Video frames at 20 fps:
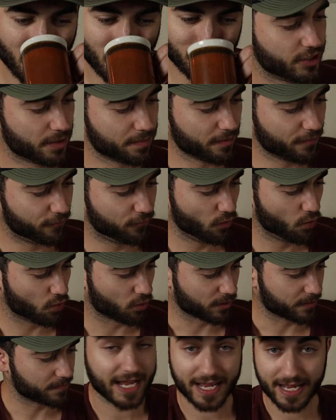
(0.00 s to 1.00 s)
Number
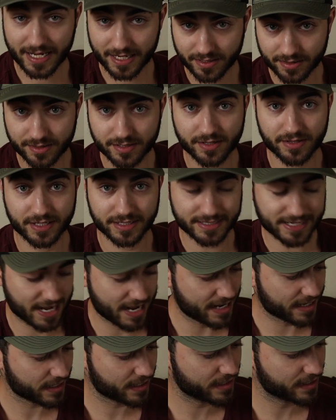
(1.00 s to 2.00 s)
4, hand the
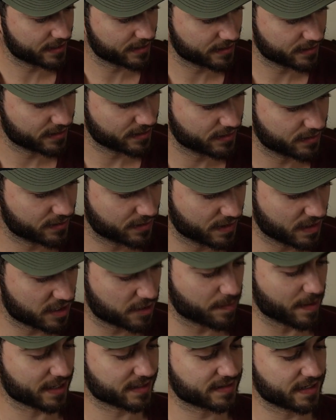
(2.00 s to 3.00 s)
deck to the
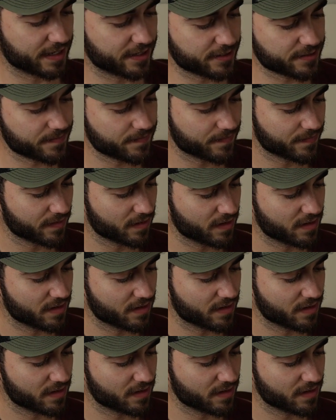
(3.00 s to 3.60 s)
spectator